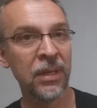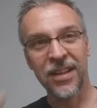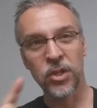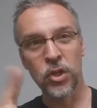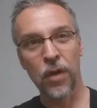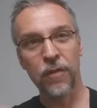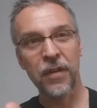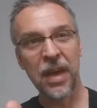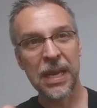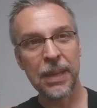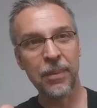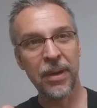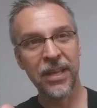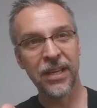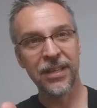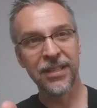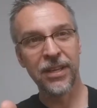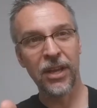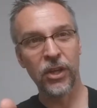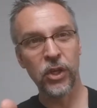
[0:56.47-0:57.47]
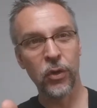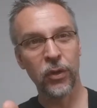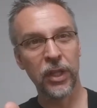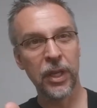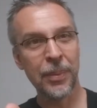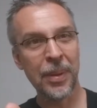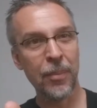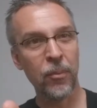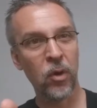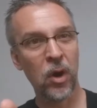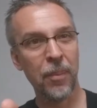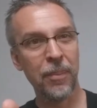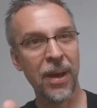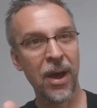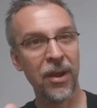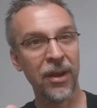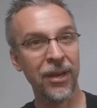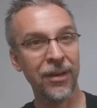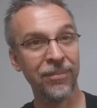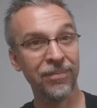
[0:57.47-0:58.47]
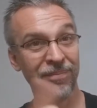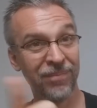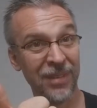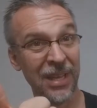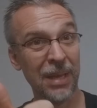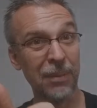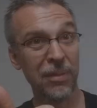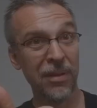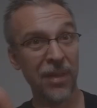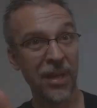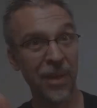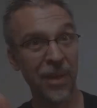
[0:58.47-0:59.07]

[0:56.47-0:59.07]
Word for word: And so if anybody could tell you a little bit more about it, it'd be